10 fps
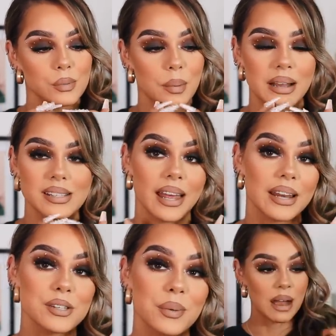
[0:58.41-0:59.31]
we're about to get
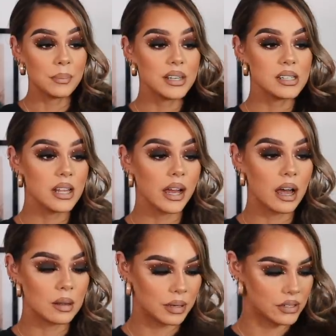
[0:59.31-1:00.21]
into it. Wrap this thing
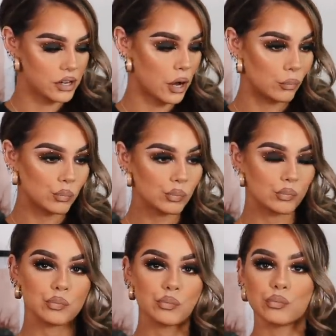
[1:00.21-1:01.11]
up. Let's go.
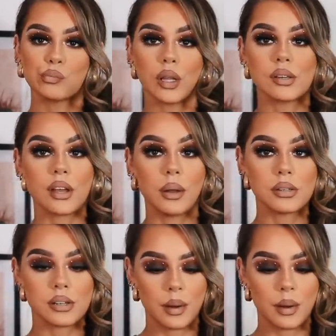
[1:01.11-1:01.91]
Let's go. Let's